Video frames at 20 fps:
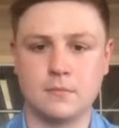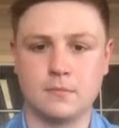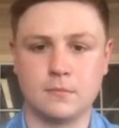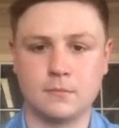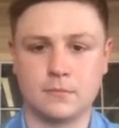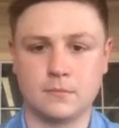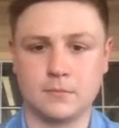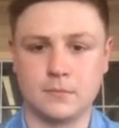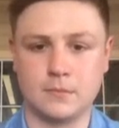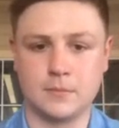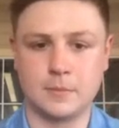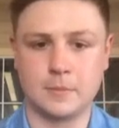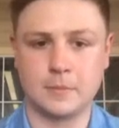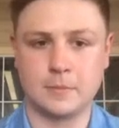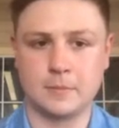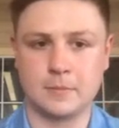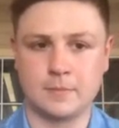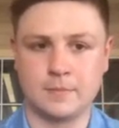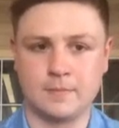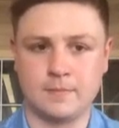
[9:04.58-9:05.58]

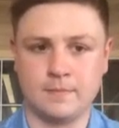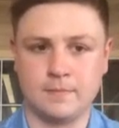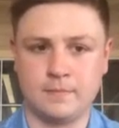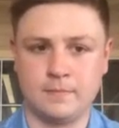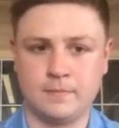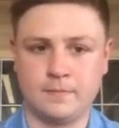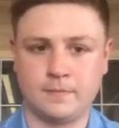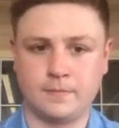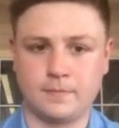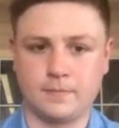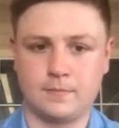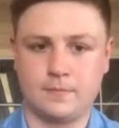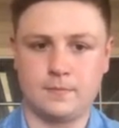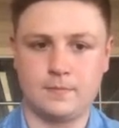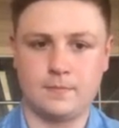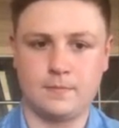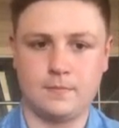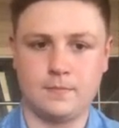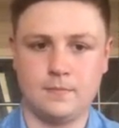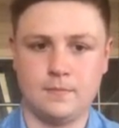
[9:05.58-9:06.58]

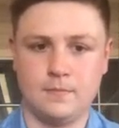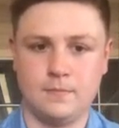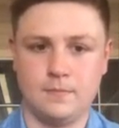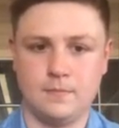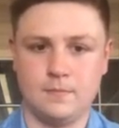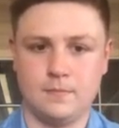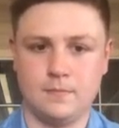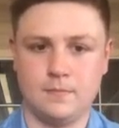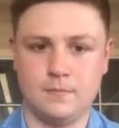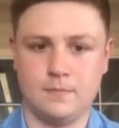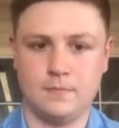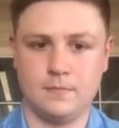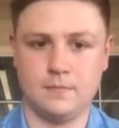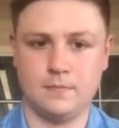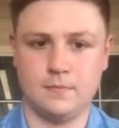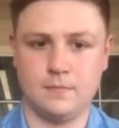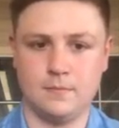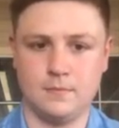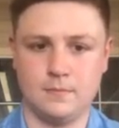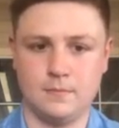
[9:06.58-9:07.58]

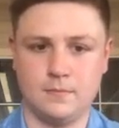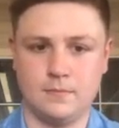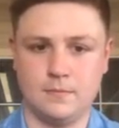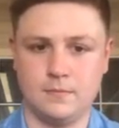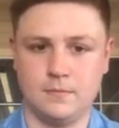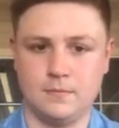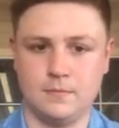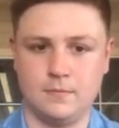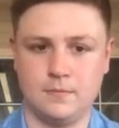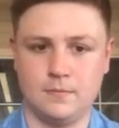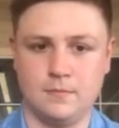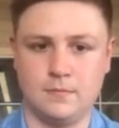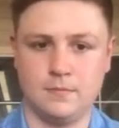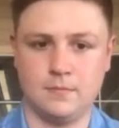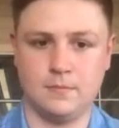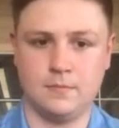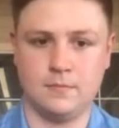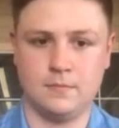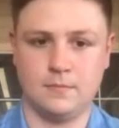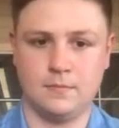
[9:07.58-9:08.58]

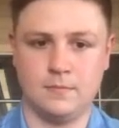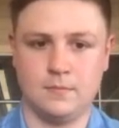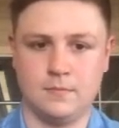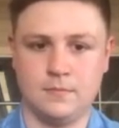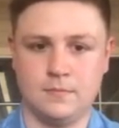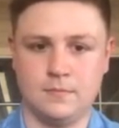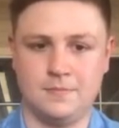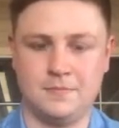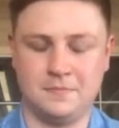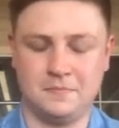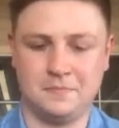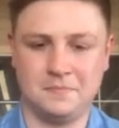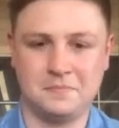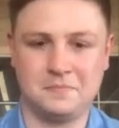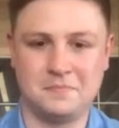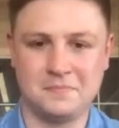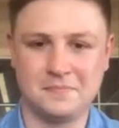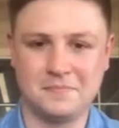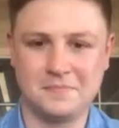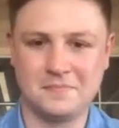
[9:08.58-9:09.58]

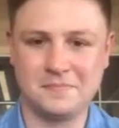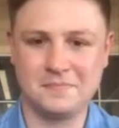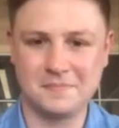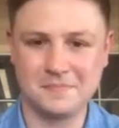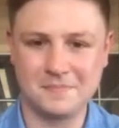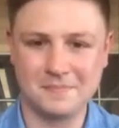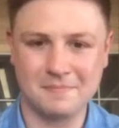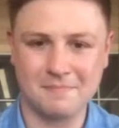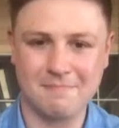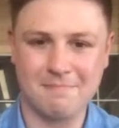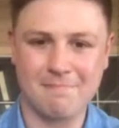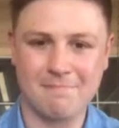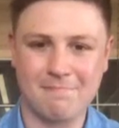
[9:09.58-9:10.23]
This person isn't speaking.